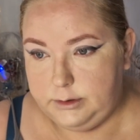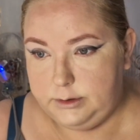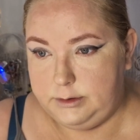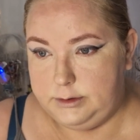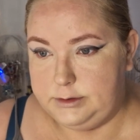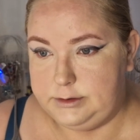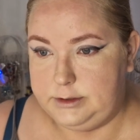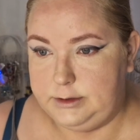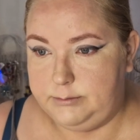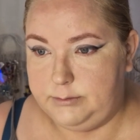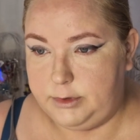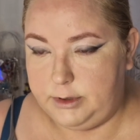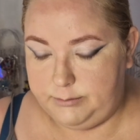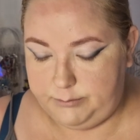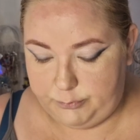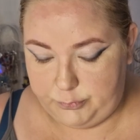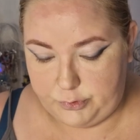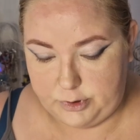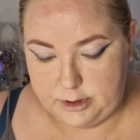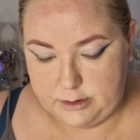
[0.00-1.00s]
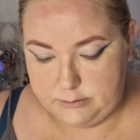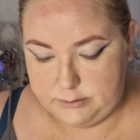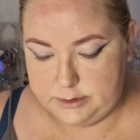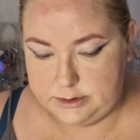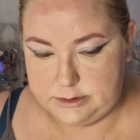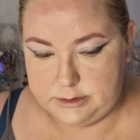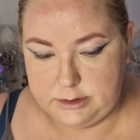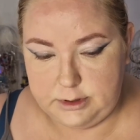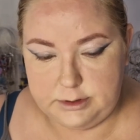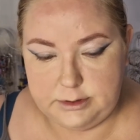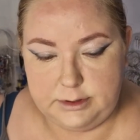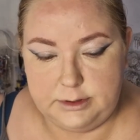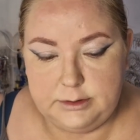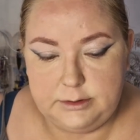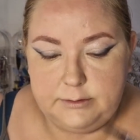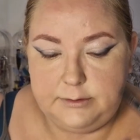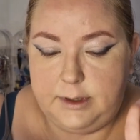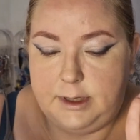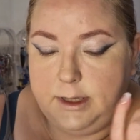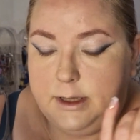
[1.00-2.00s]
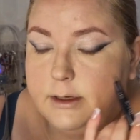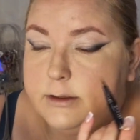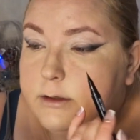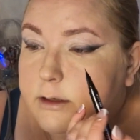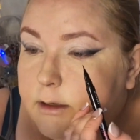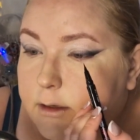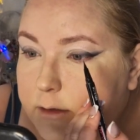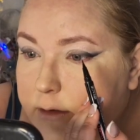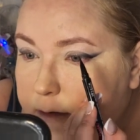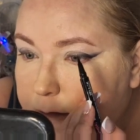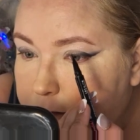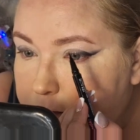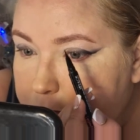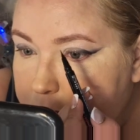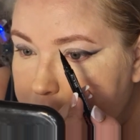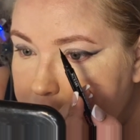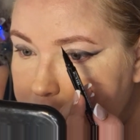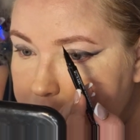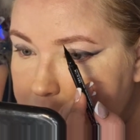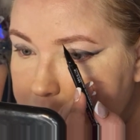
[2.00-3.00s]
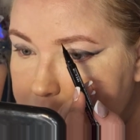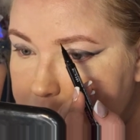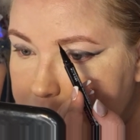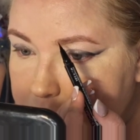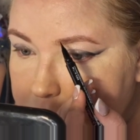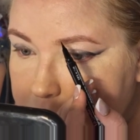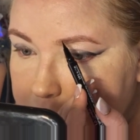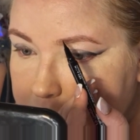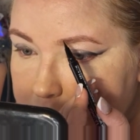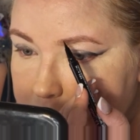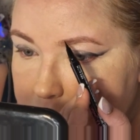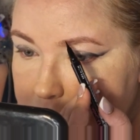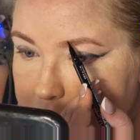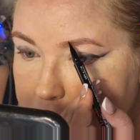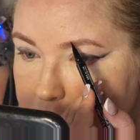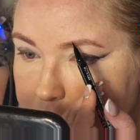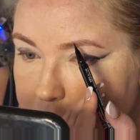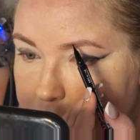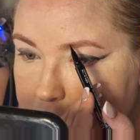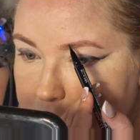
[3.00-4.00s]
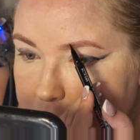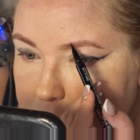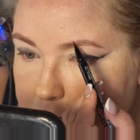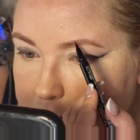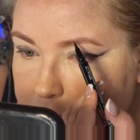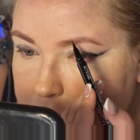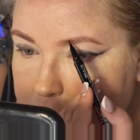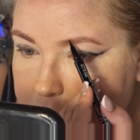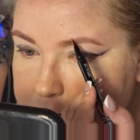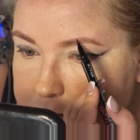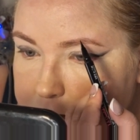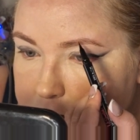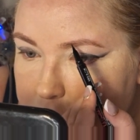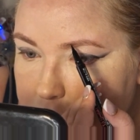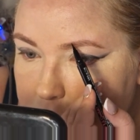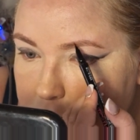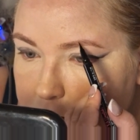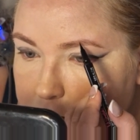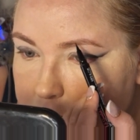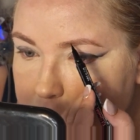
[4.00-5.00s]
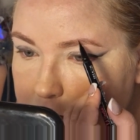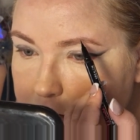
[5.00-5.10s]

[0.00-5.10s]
See, my brow is starting to act like an asshole.